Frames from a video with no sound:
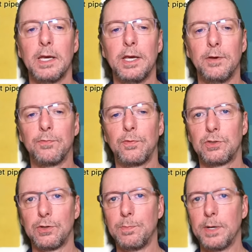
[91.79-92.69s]
If
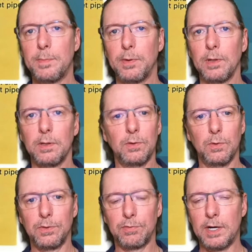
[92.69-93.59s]
two people
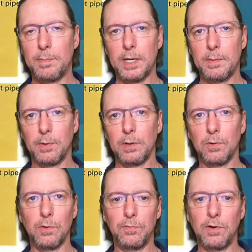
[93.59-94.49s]
or three people
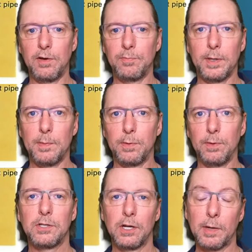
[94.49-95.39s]
or five
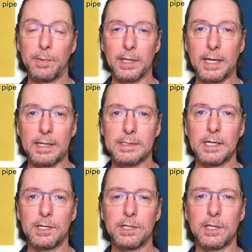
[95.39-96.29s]
people turn up at the gas
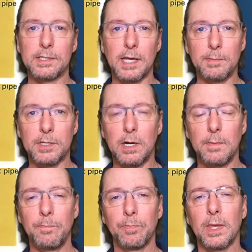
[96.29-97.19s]
station at the same
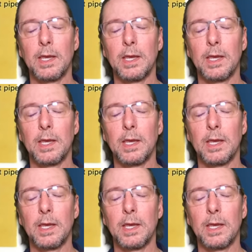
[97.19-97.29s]
time,